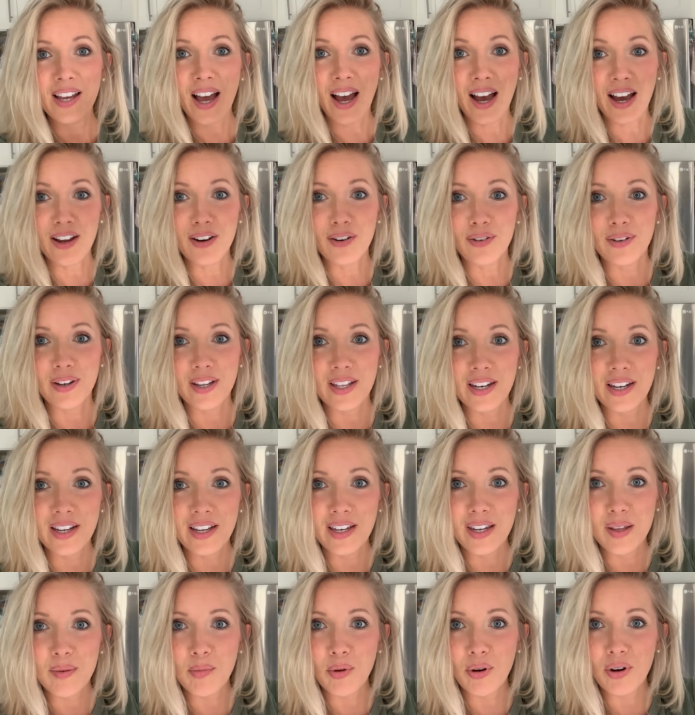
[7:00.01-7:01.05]
I don't need it
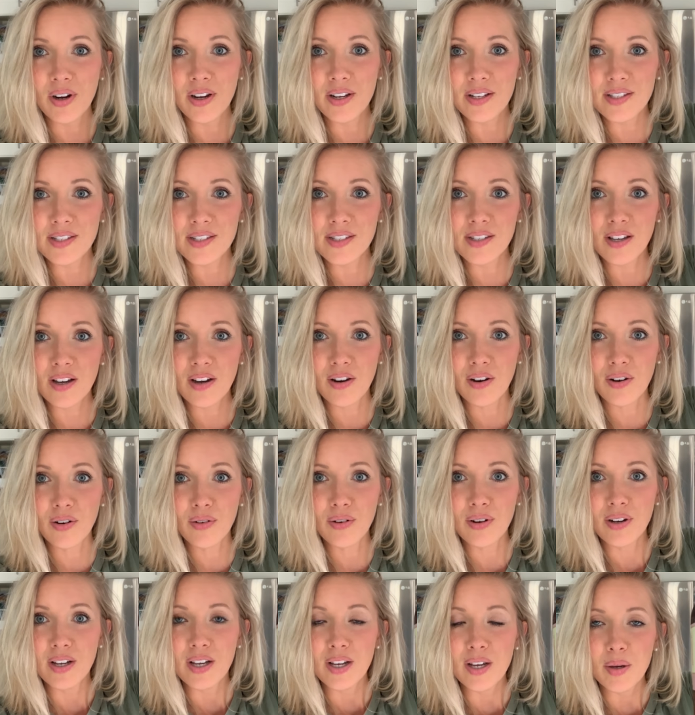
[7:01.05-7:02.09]
anymore. So